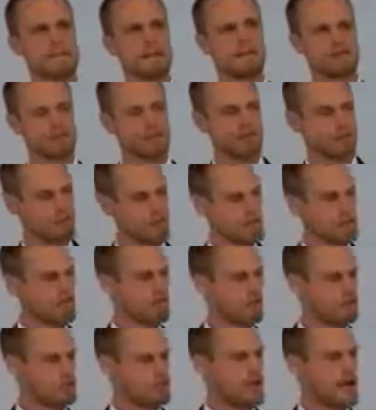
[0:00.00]
As we
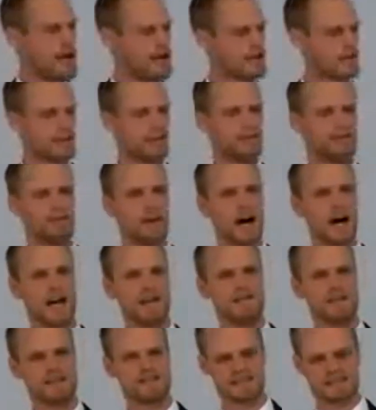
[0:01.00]
read through Genesis
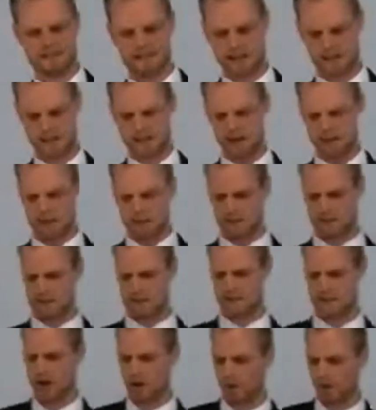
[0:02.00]
5, it's, it's almost
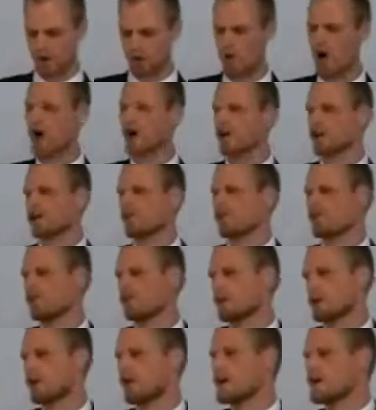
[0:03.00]
as though we're walking
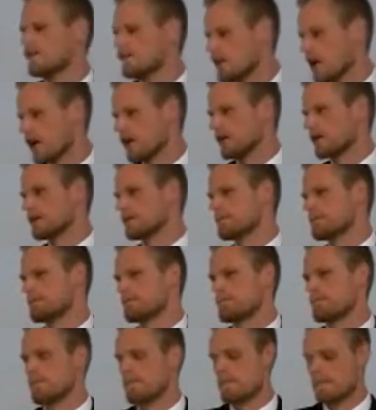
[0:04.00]
through a graveyard
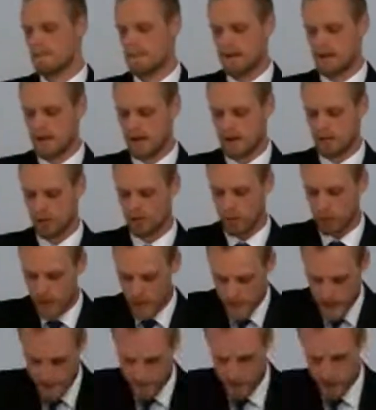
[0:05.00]
we're
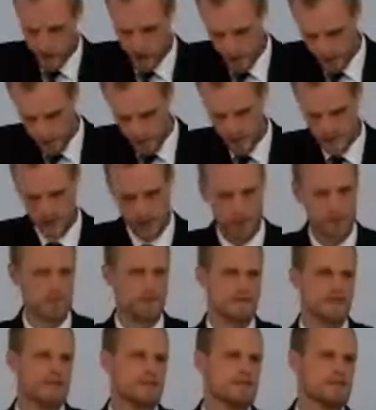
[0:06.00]
reading the
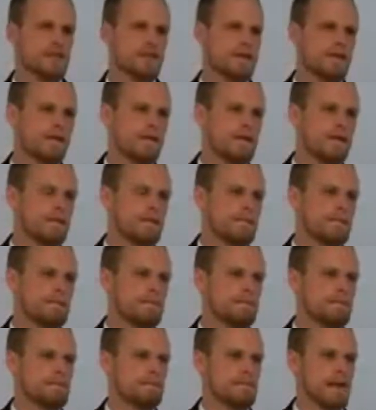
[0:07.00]
tombstones.
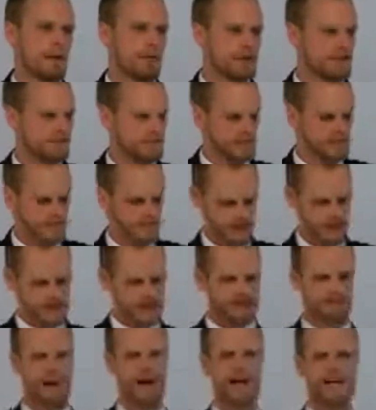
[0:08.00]
And we see that in
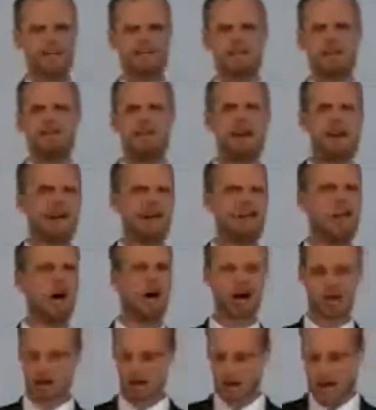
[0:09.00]
spite of the very
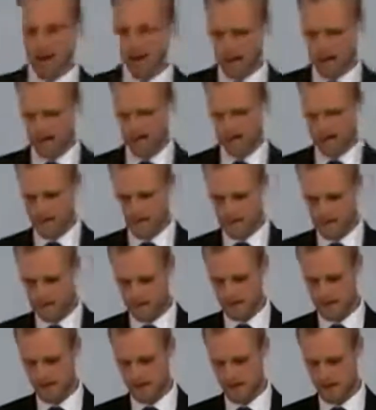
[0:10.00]
long lives that
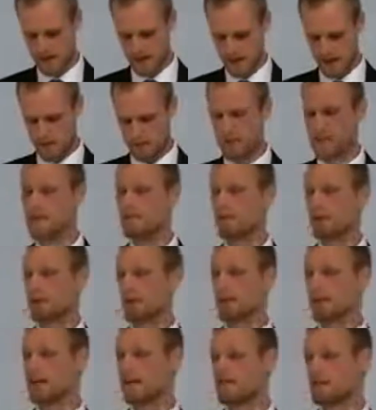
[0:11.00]
these
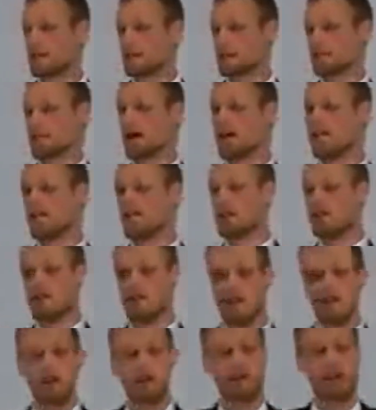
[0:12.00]
people lived, in spite of the
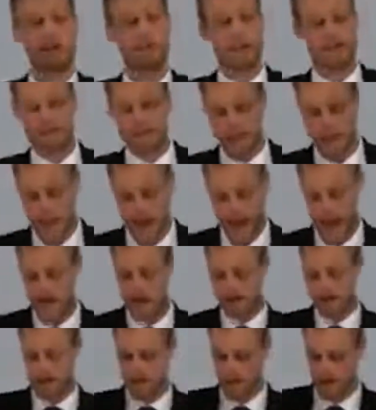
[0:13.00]
children that they
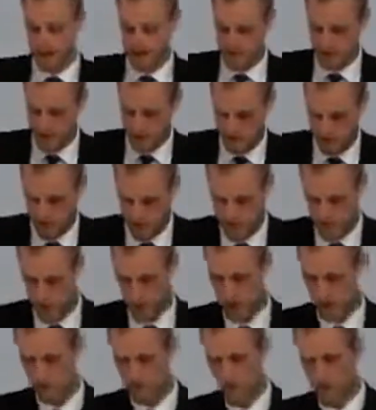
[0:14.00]
had to, to
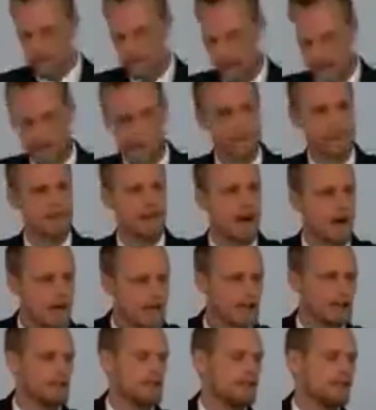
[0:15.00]
preserve their family
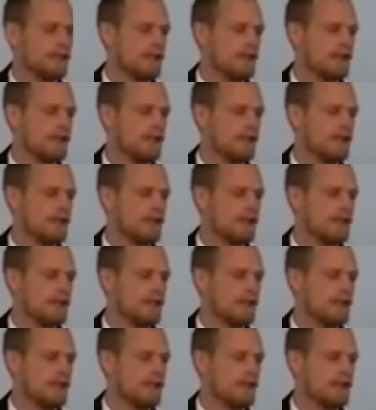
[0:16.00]
line,